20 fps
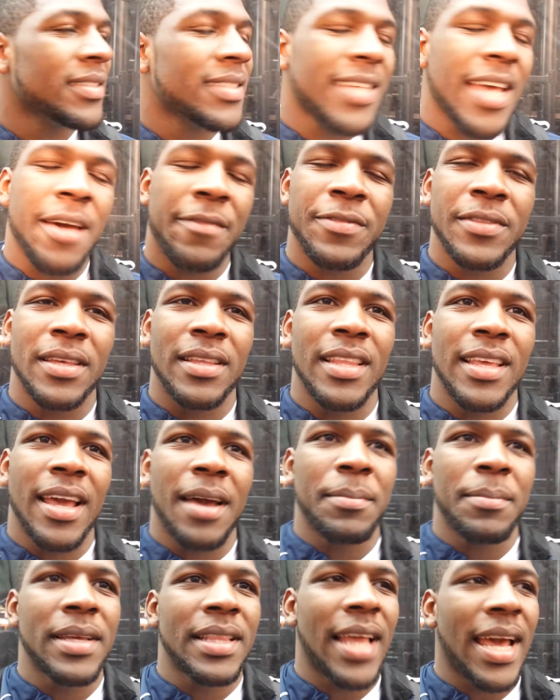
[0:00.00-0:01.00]
Definitely.
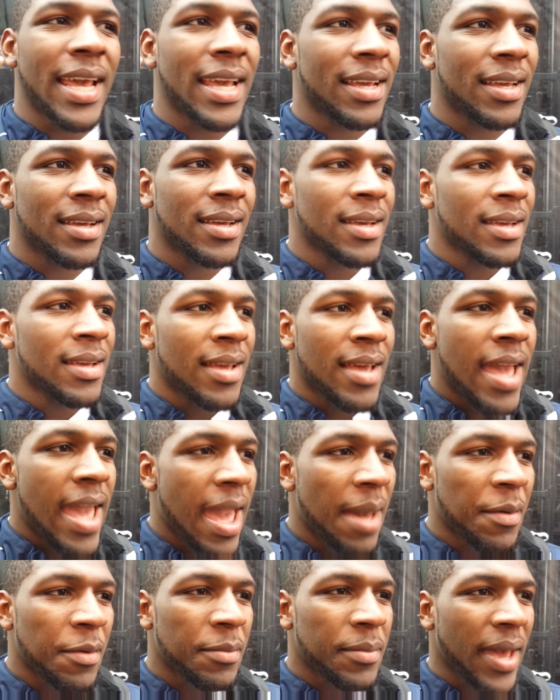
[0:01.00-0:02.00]
I mean, like,
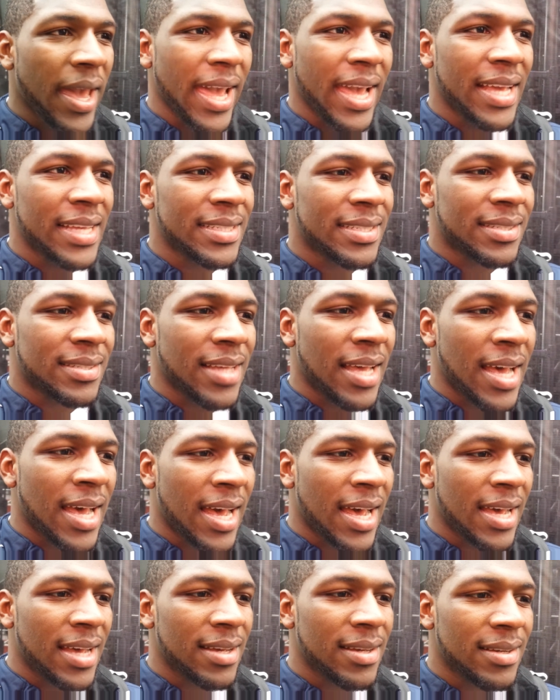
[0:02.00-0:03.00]
MMA is,
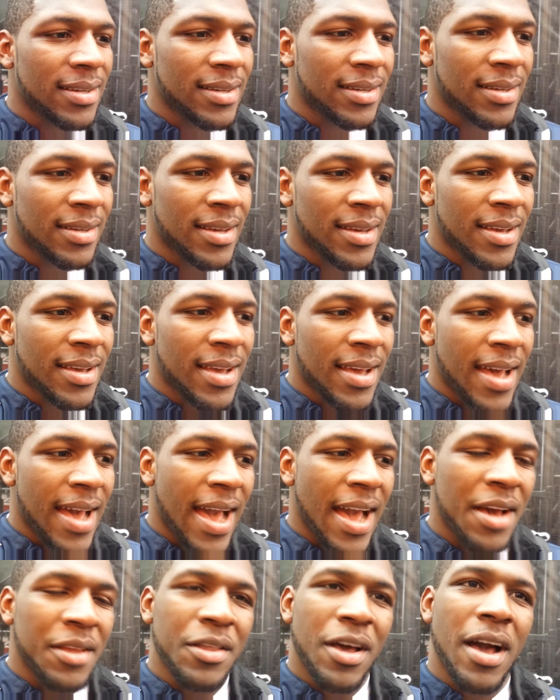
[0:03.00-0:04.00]
I
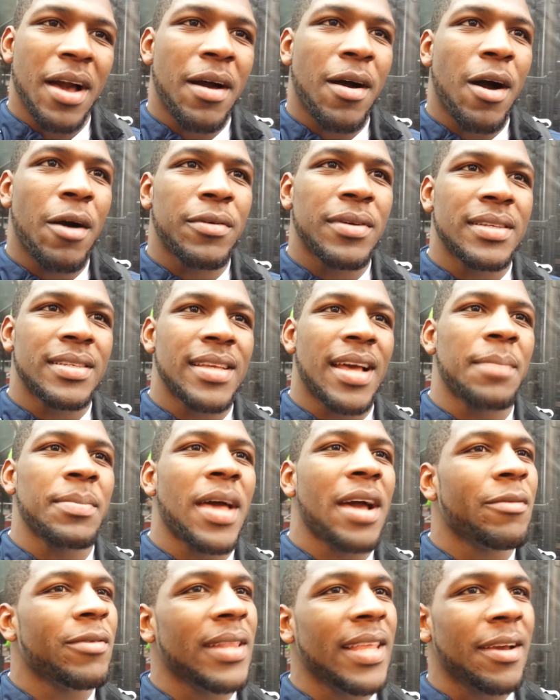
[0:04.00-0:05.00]
don't know, I'm
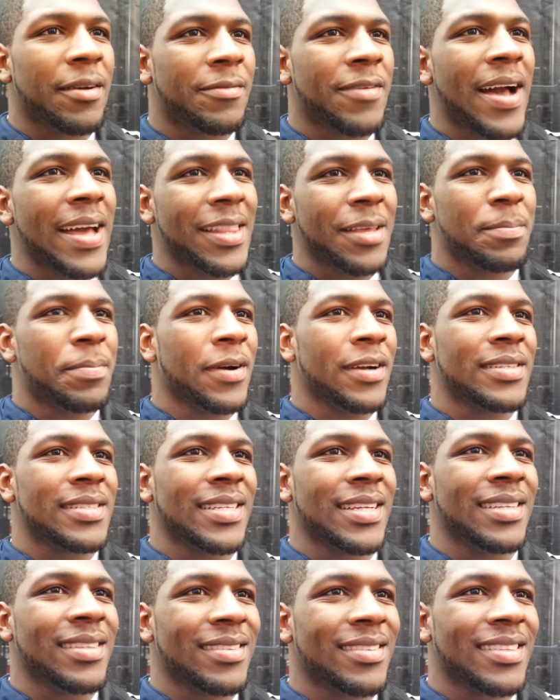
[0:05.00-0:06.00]
not really a violent
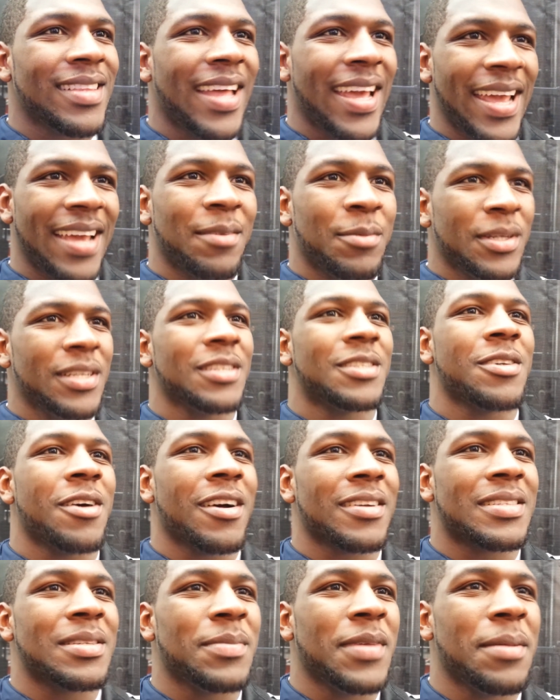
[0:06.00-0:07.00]
person, like, when you
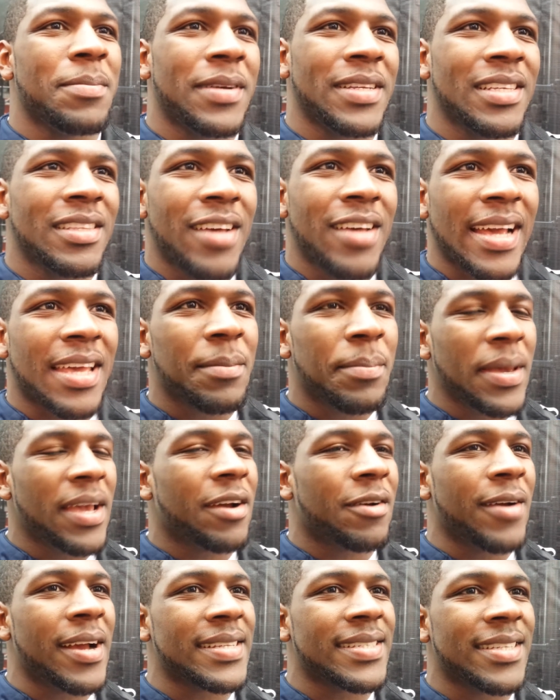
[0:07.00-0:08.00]
talk to me, but, you know, I can be
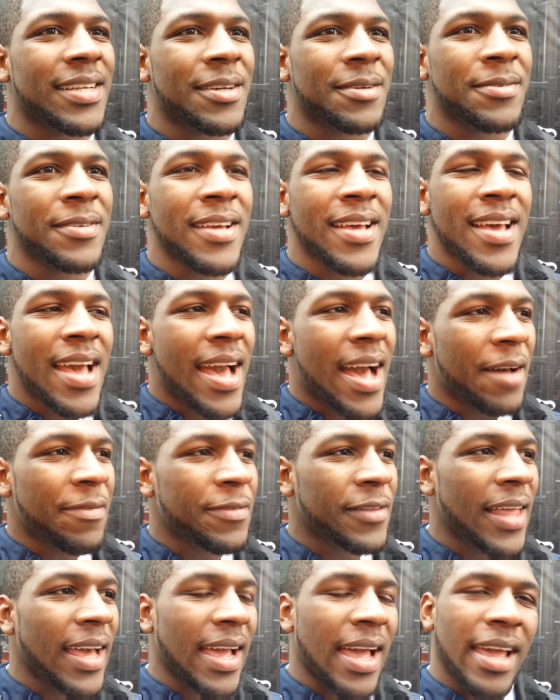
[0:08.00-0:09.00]
aggressive. I
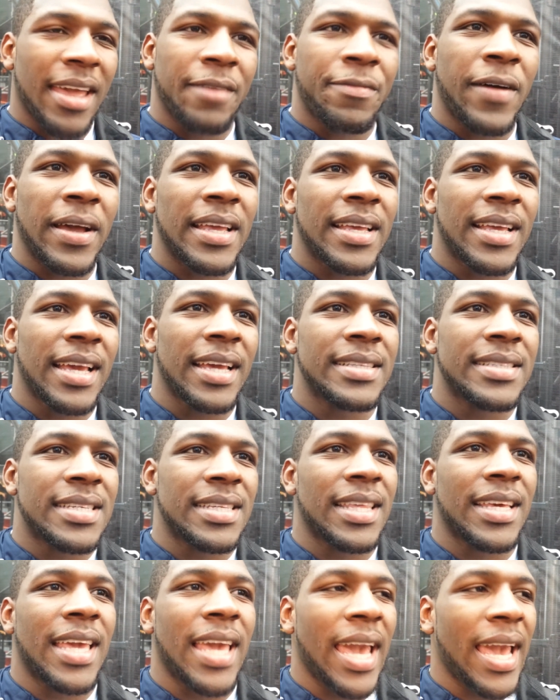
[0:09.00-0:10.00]
feel like if I can get
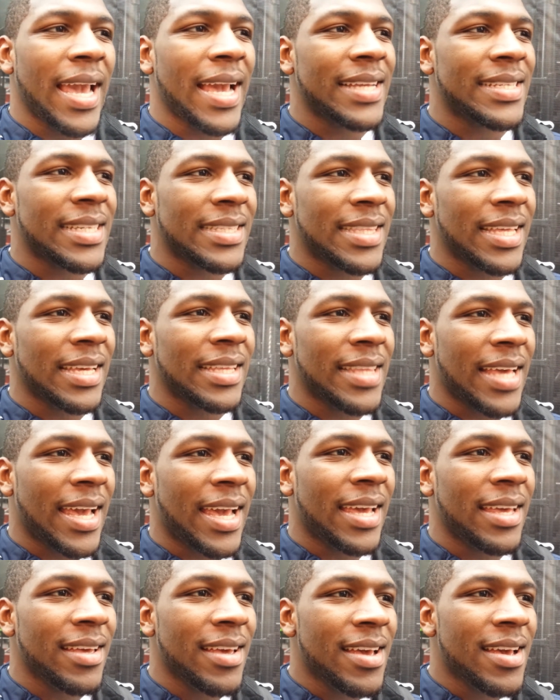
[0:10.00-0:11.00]
into the cage, I think
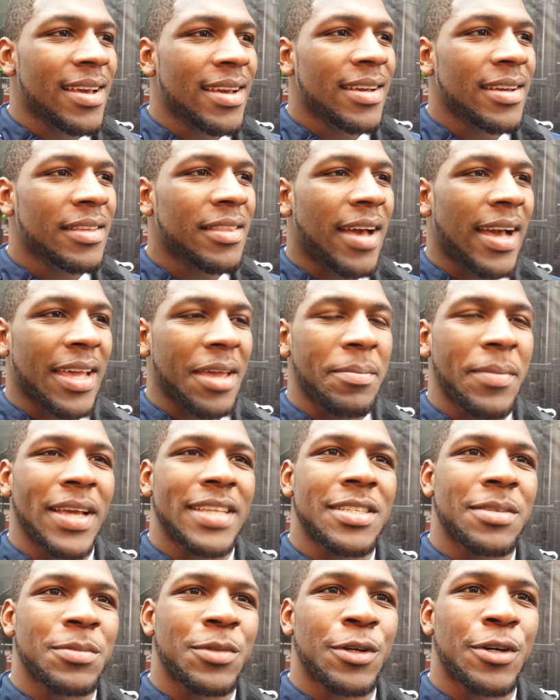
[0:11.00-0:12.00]
that, you know, I can
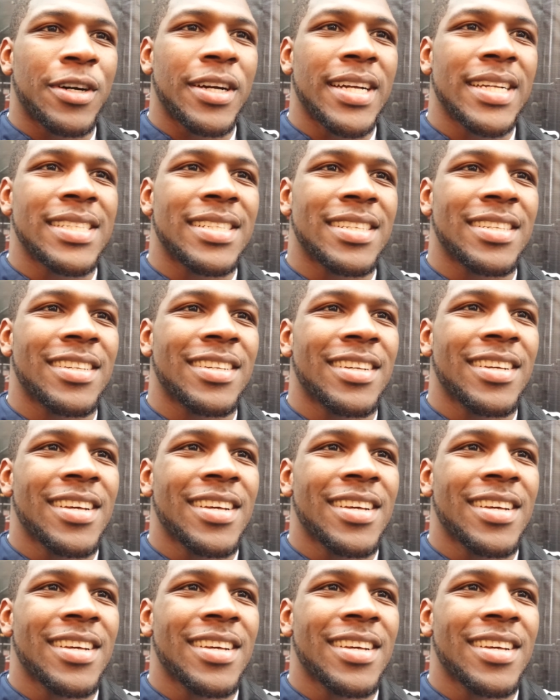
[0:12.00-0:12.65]
make some noise.